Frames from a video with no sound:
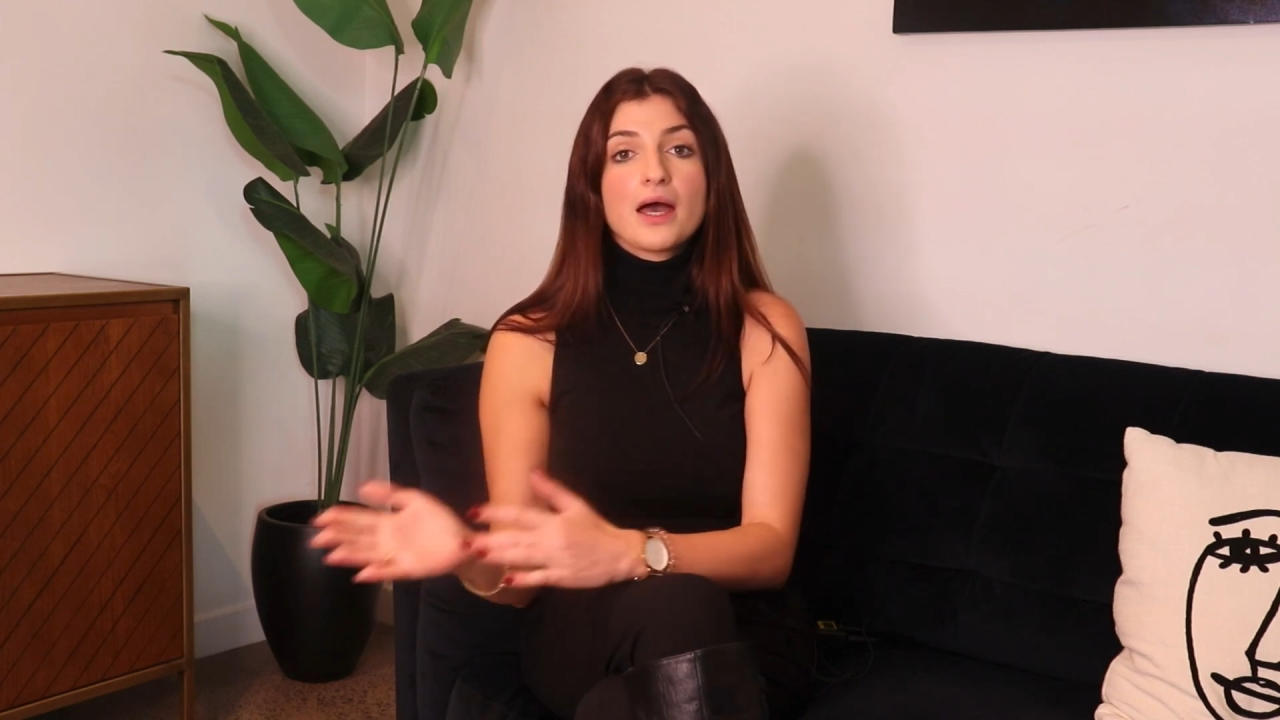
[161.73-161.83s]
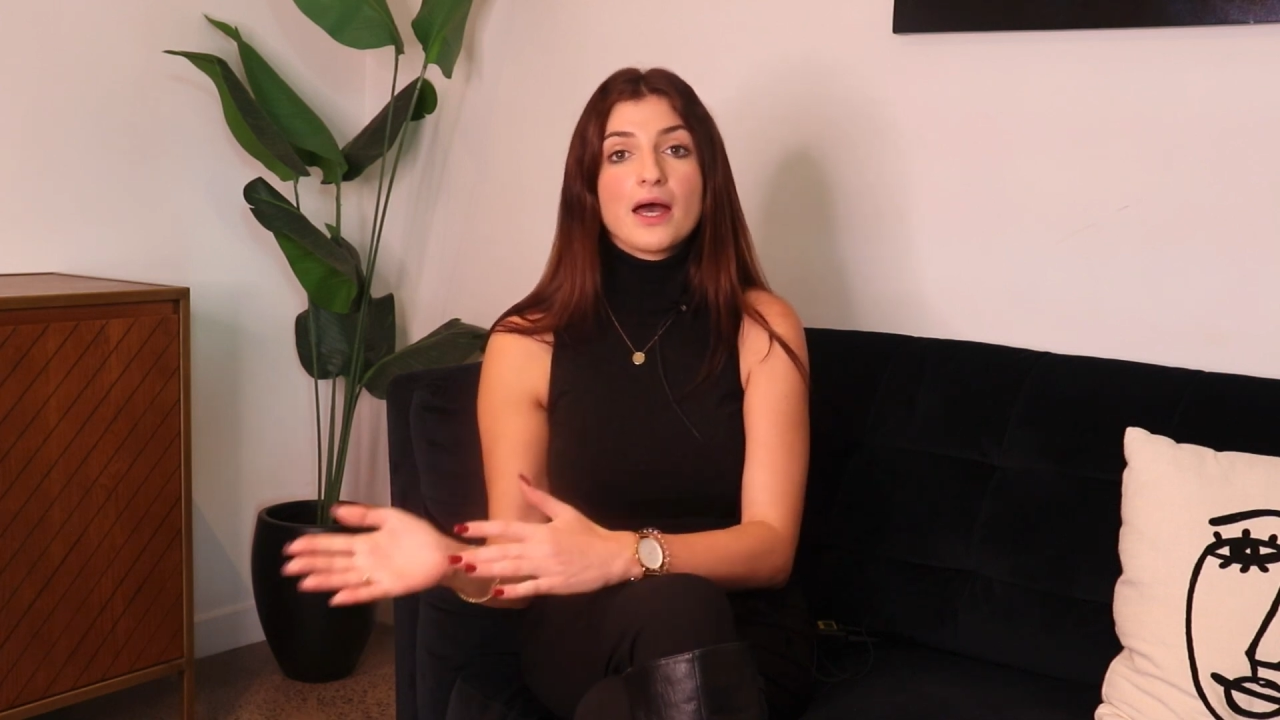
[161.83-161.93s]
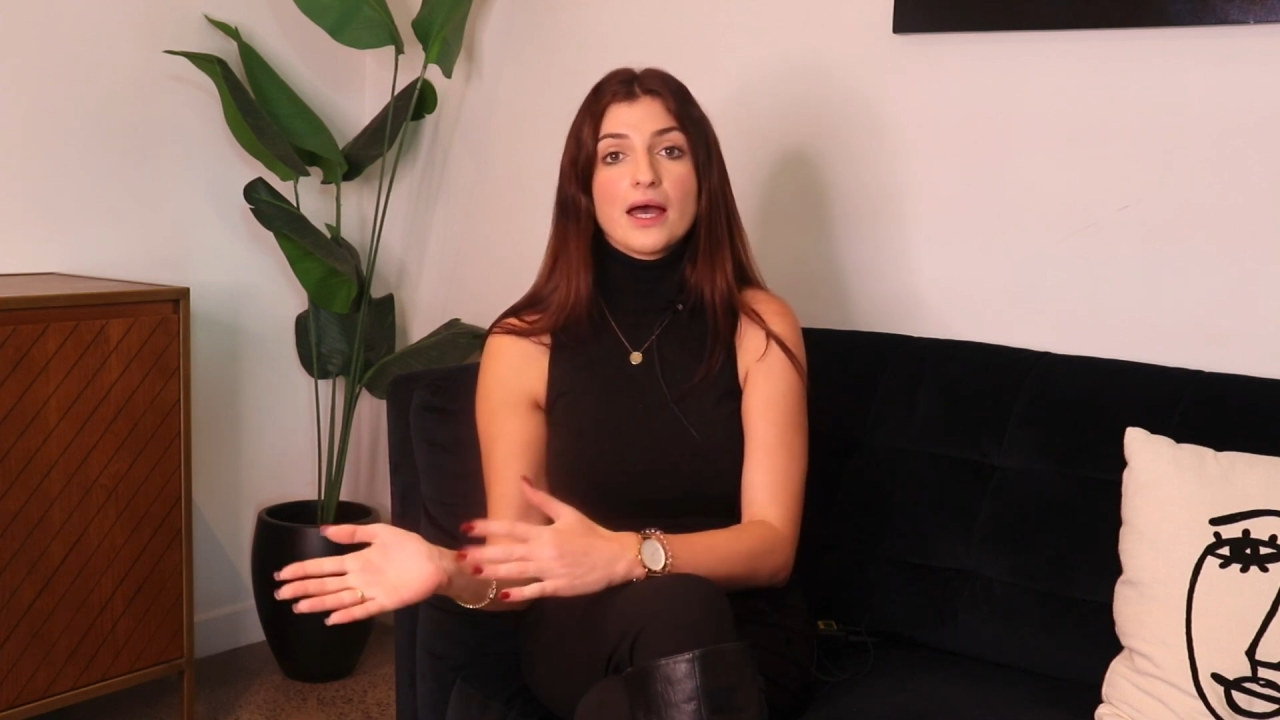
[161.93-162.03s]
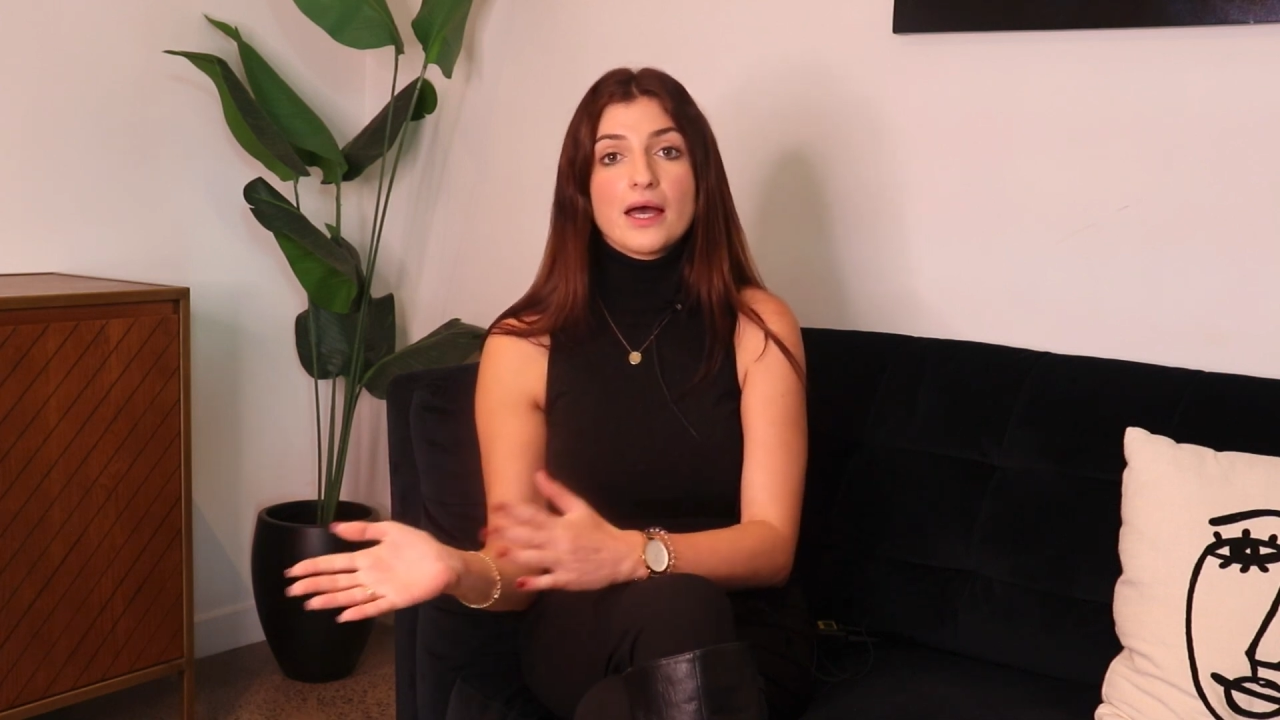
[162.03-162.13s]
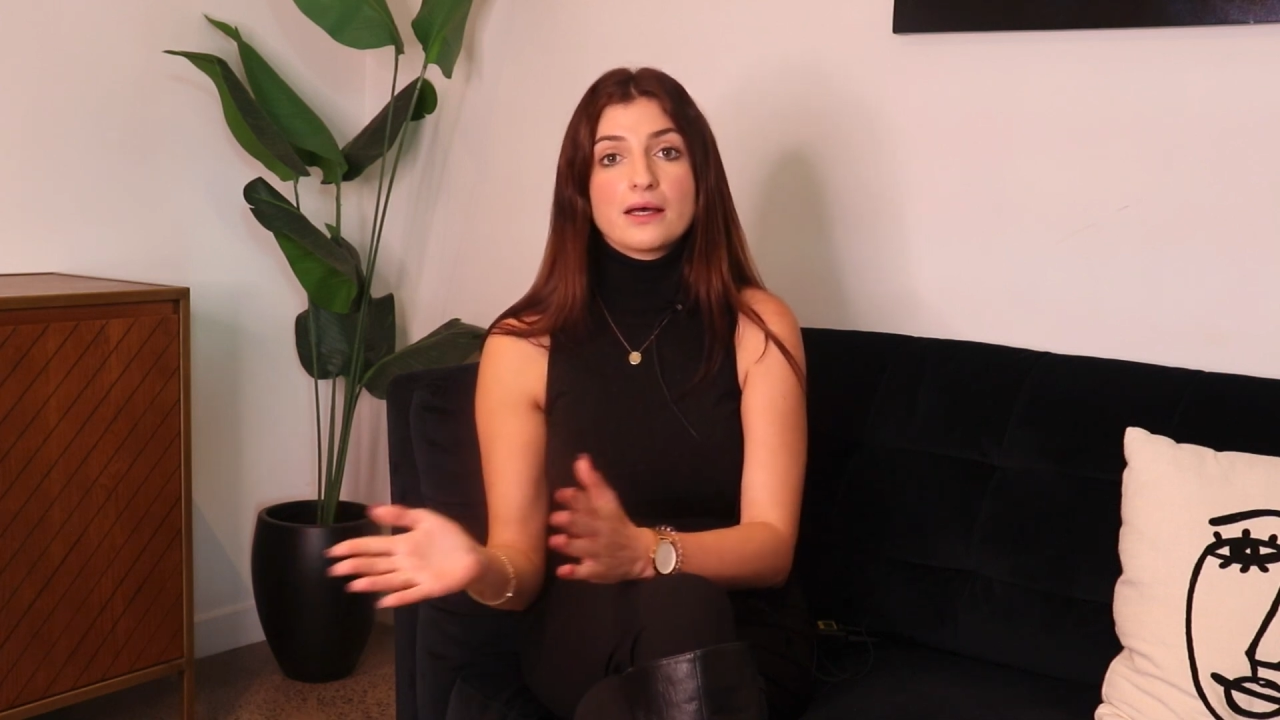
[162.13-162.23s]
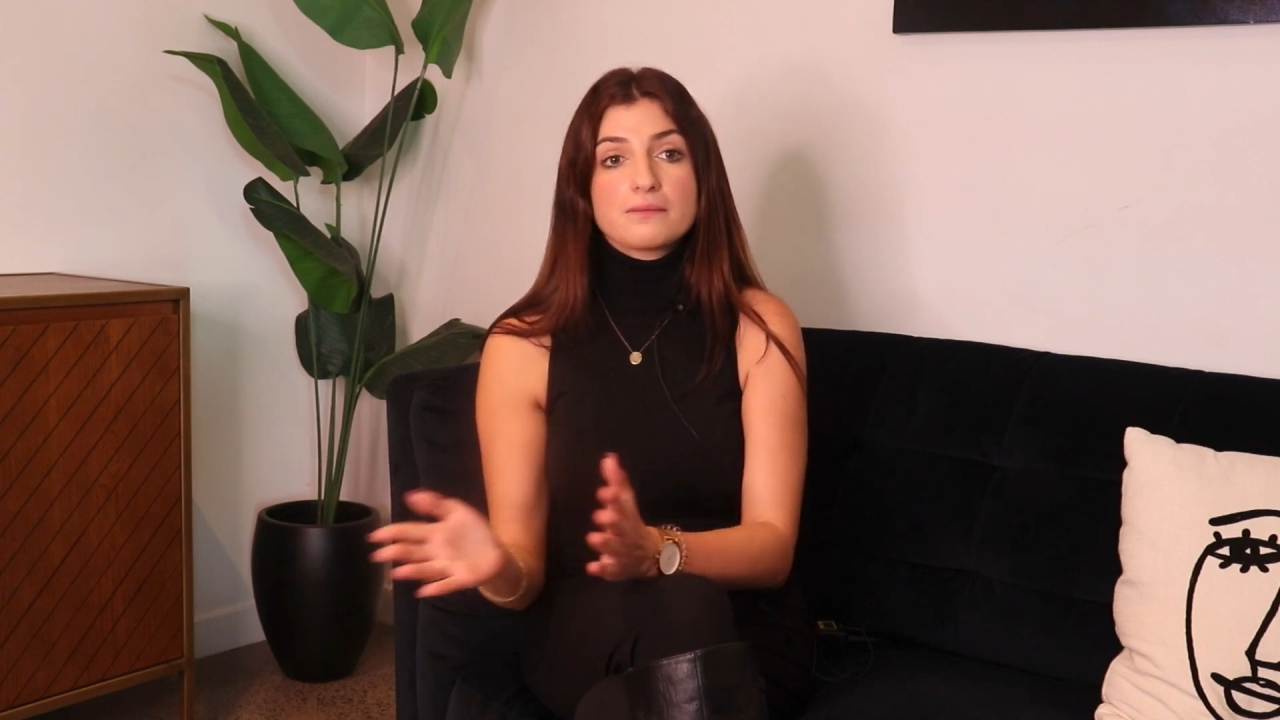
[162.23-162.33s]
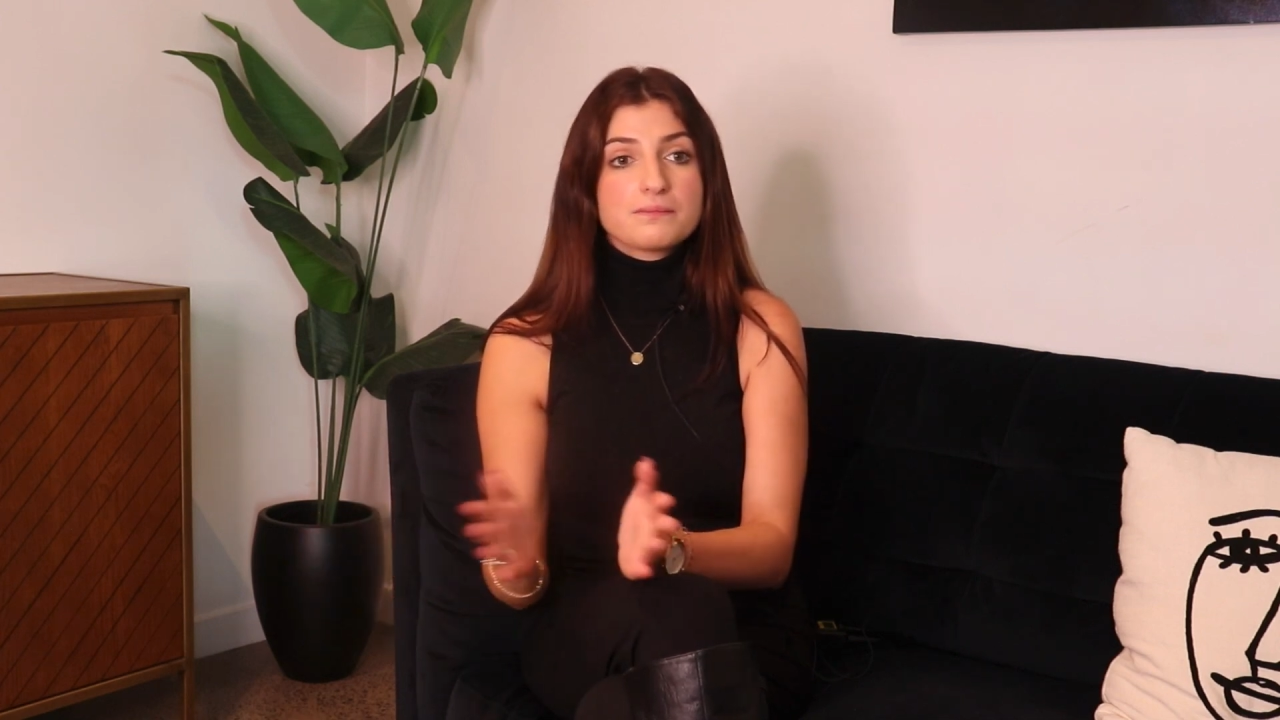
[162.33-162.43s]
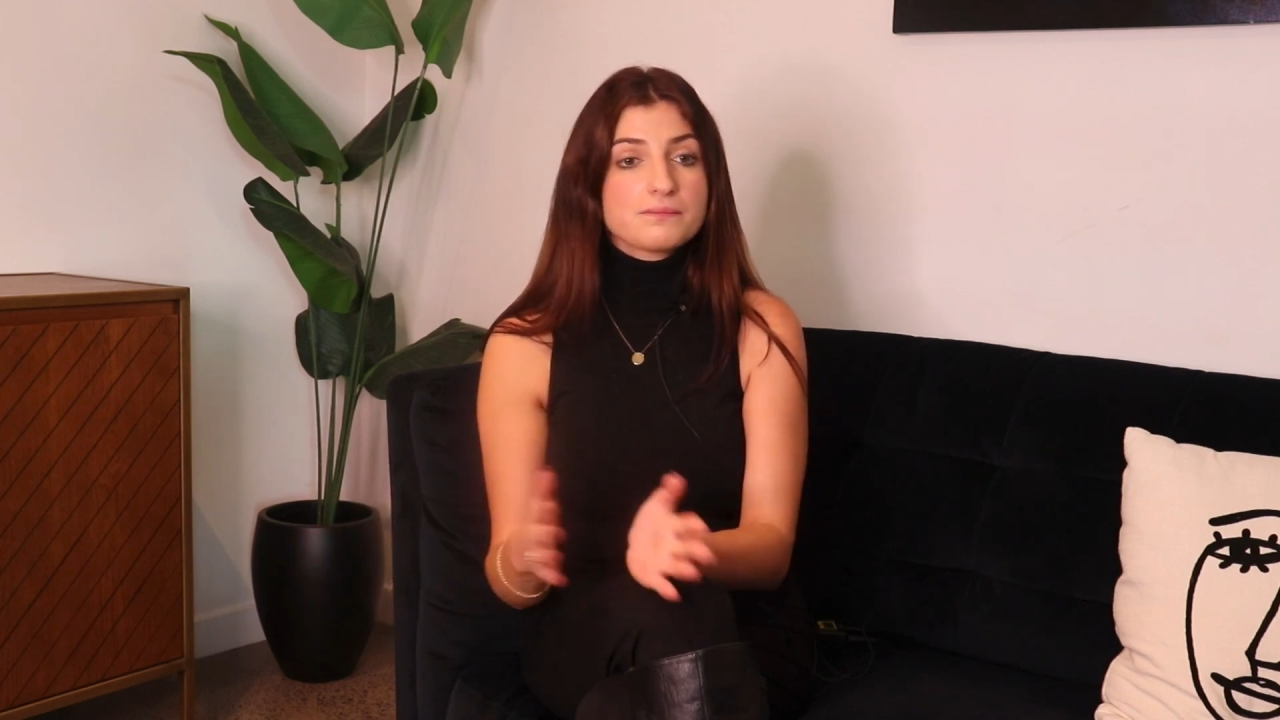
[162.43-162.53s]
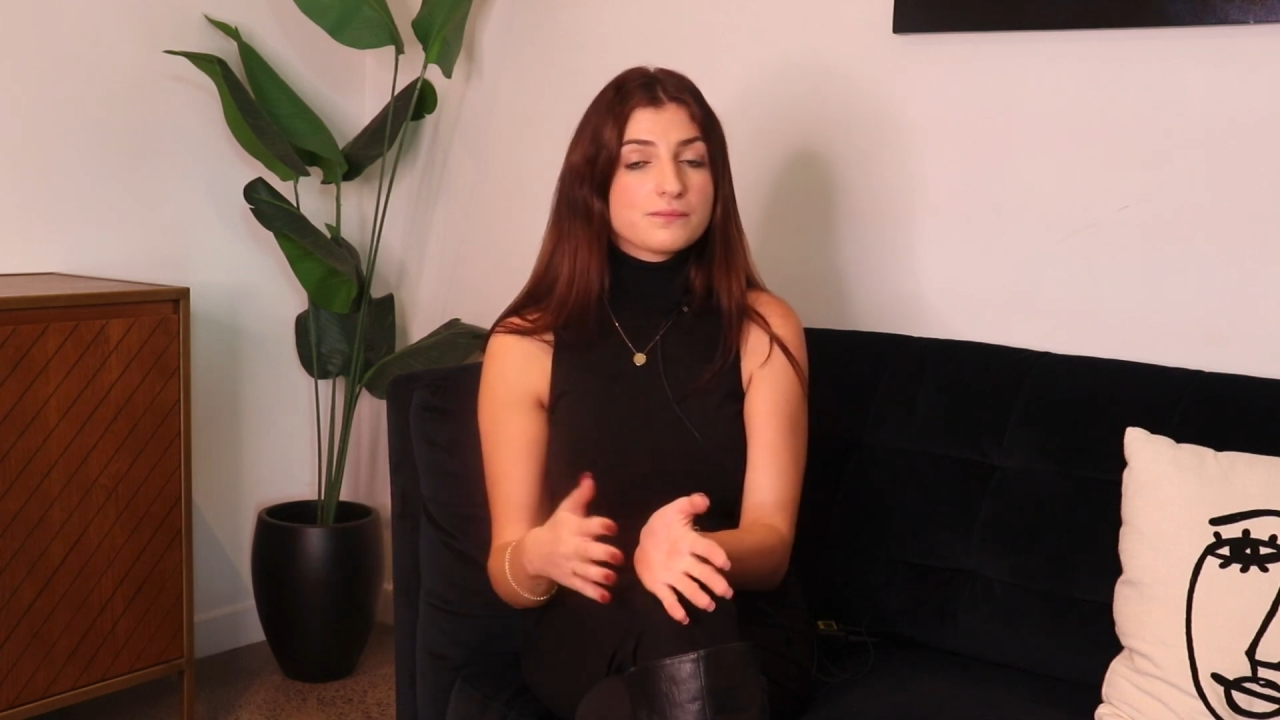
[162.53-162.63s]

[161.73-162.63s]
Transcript: uh,